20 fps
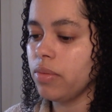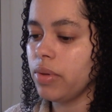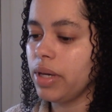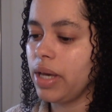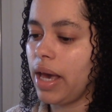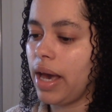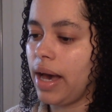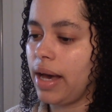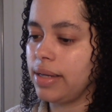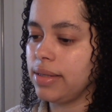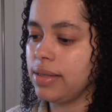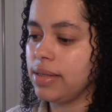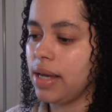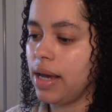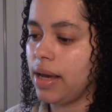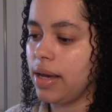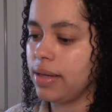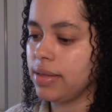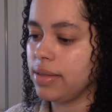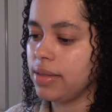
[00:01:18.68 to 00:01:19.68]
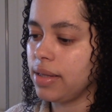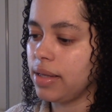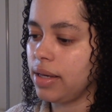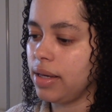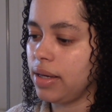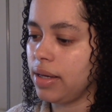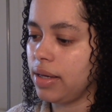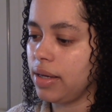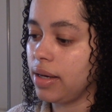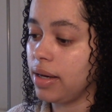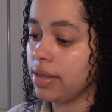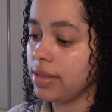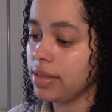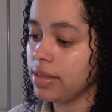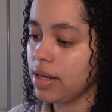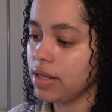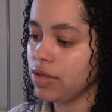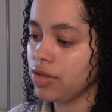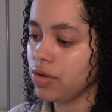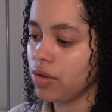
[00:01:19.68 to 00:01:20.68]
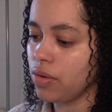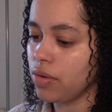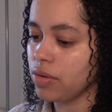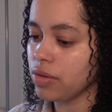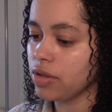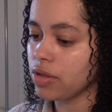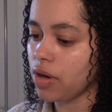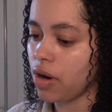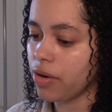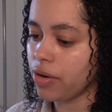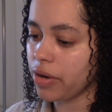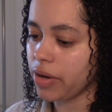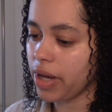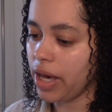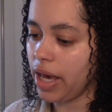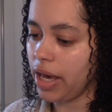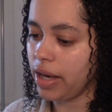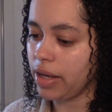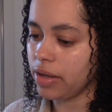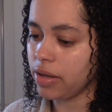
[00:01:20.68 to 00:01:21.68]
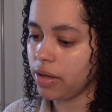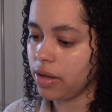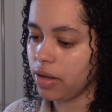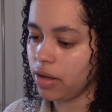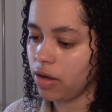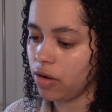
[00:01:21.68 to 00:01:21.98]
yeah, it says the essential starter kit